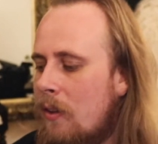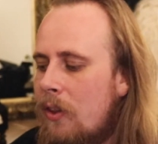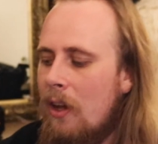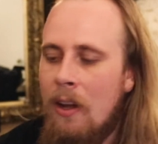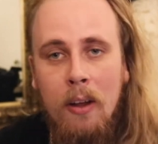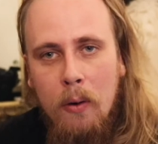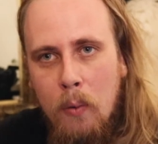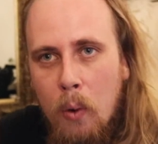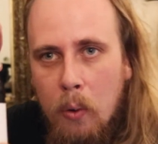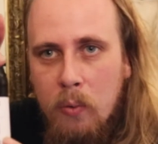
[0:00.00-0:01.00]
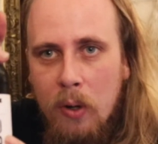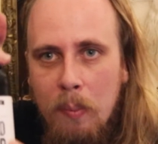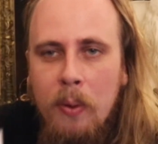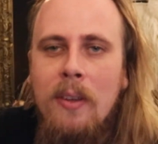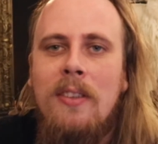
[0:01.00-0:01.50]
the road
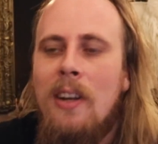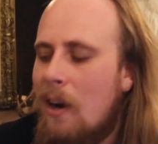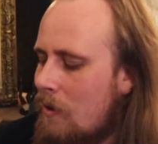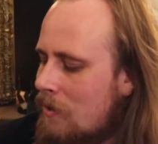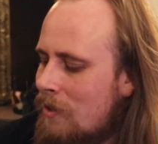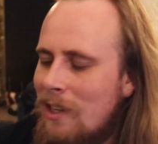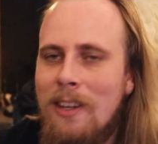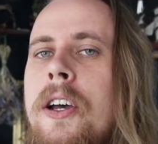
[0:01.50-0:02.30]
trip starts.